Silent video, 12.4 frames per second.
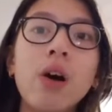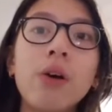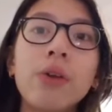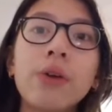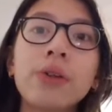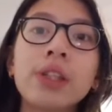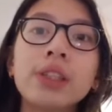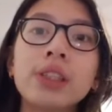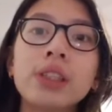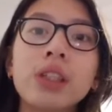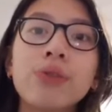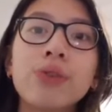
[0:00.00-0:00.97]
Although this
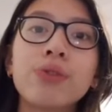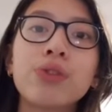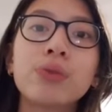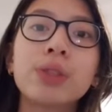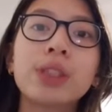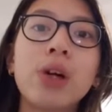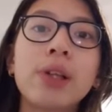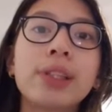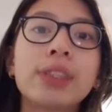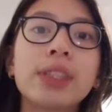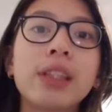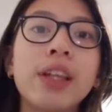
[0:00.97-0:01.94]
is different from
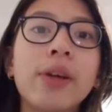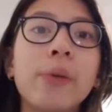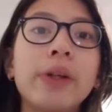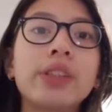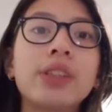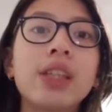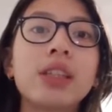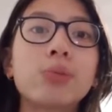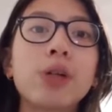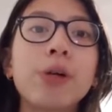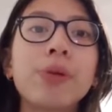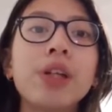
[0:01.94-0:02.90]
solids and liquids, this
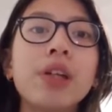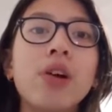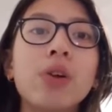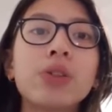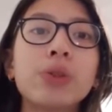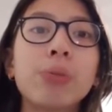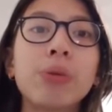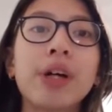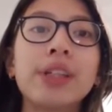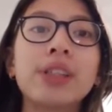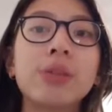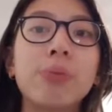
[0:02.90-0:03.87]
property also
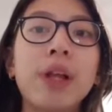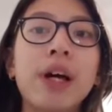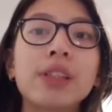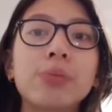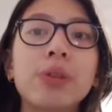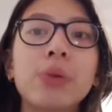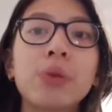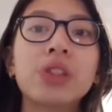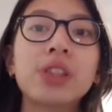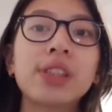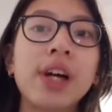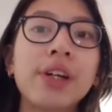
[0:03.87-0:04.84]
applies to plasma, which
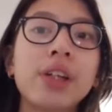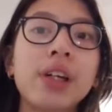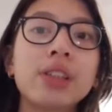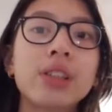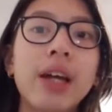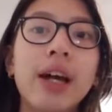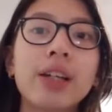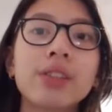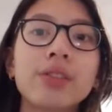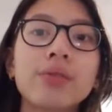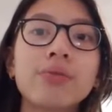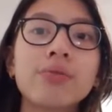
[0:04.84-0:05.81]
is ionized
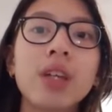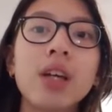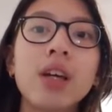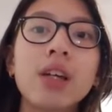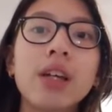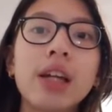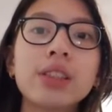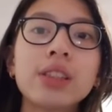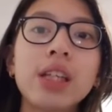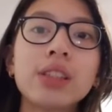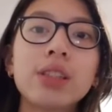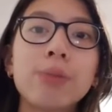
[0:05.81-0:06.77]
gas. Gas
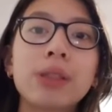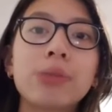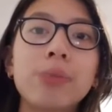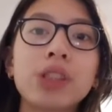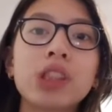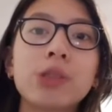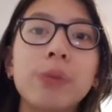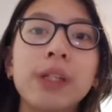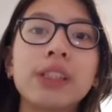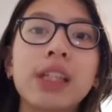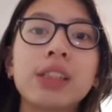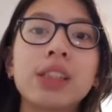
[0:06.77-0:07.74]
takes up as much
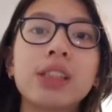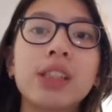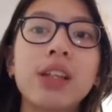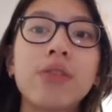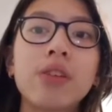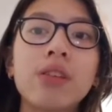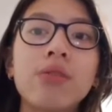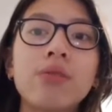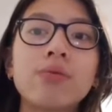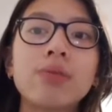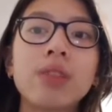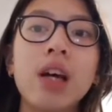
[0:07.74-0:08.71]
space as it's given.
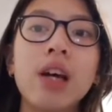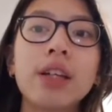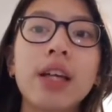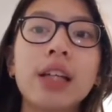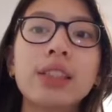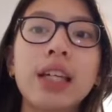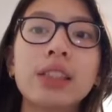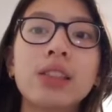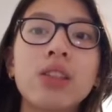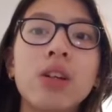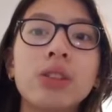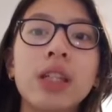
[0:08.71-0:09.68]
Gas has
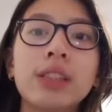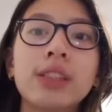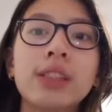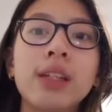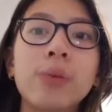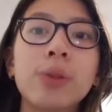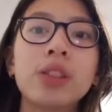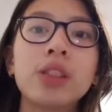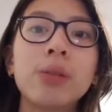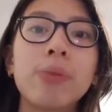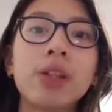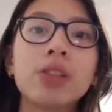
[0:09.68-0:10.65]
low density, which is
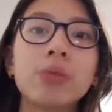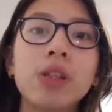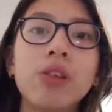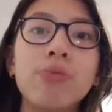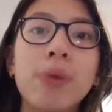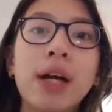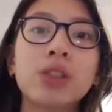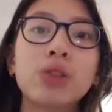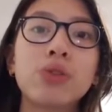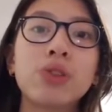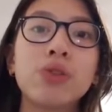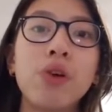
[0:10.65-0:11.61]
a measurement of mass
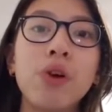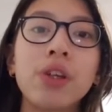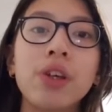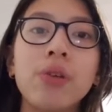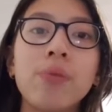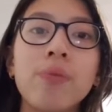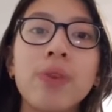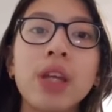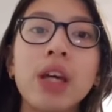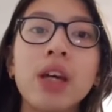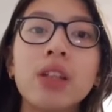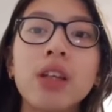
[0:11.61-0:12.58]
over volume.
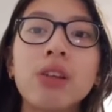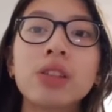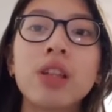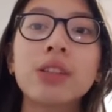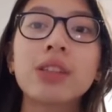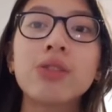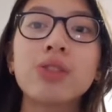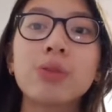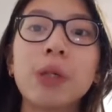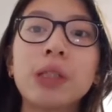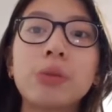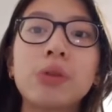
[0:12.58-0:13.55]
There is lots of
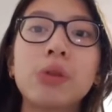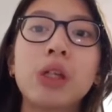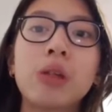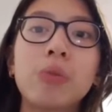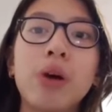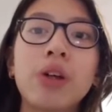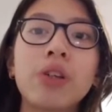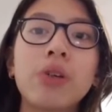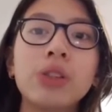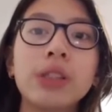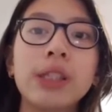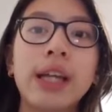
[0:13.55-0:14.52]
space between
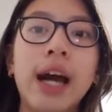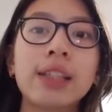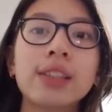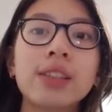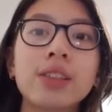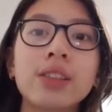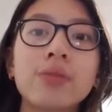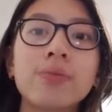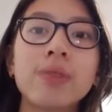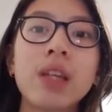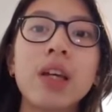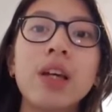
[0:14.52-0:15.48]
particles and gases.
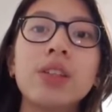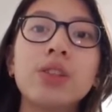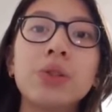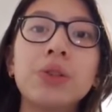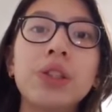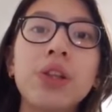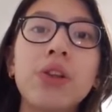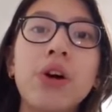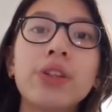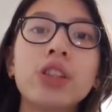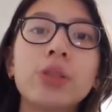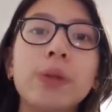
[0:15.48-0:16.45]
Due to the
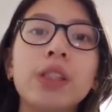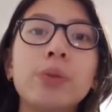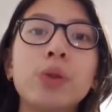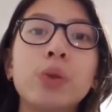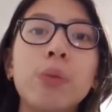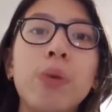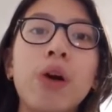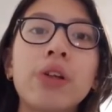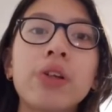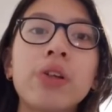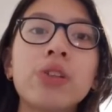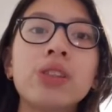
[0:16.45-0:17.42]
large space between
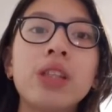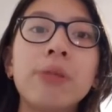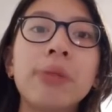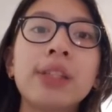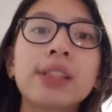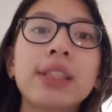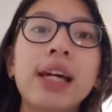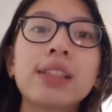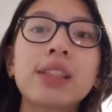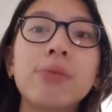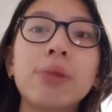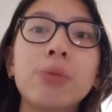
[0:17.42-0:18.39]
particles, it means gas
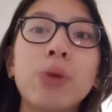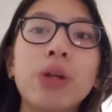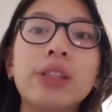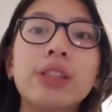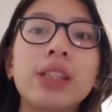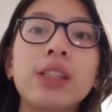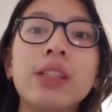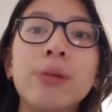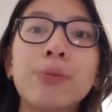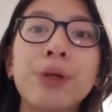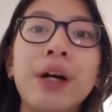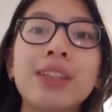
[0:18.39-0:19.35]
can be more easily
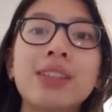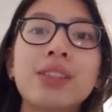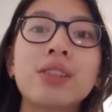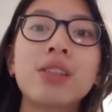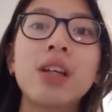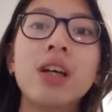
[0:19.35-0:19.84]
compressed.